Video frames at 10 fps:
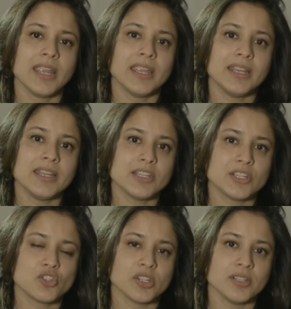In
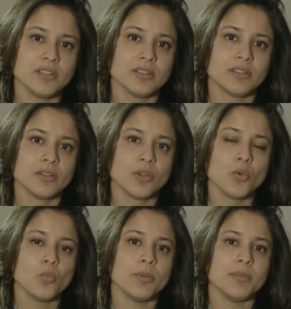addition,
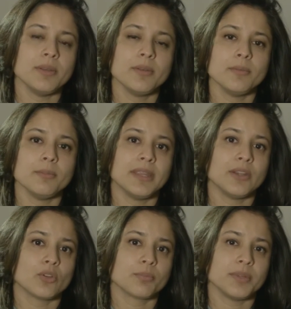women may
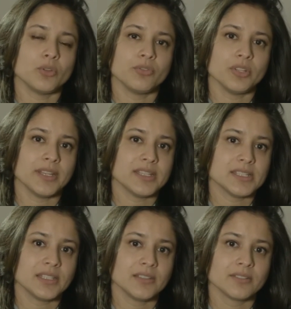not be
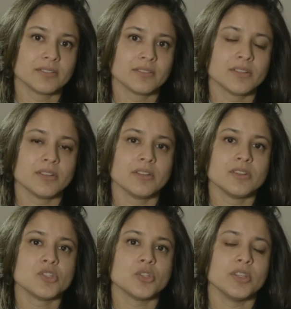ovulating,
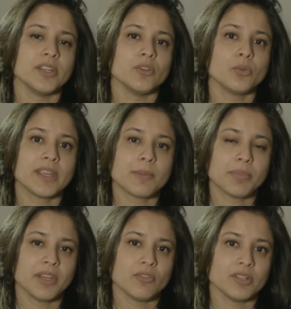so they don't get
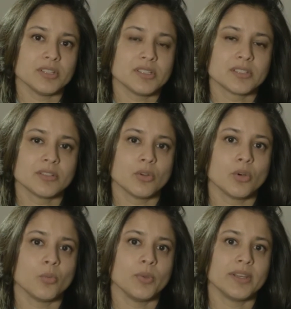periods
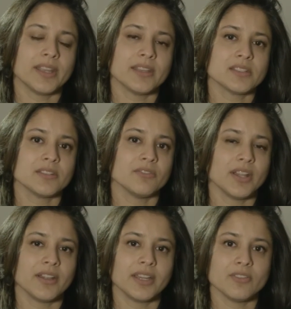or will get
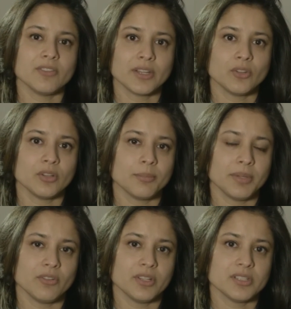very irregular
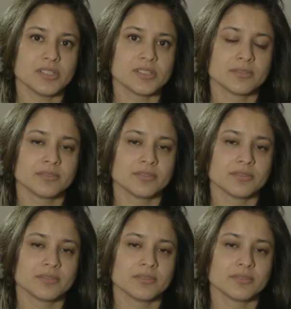periods.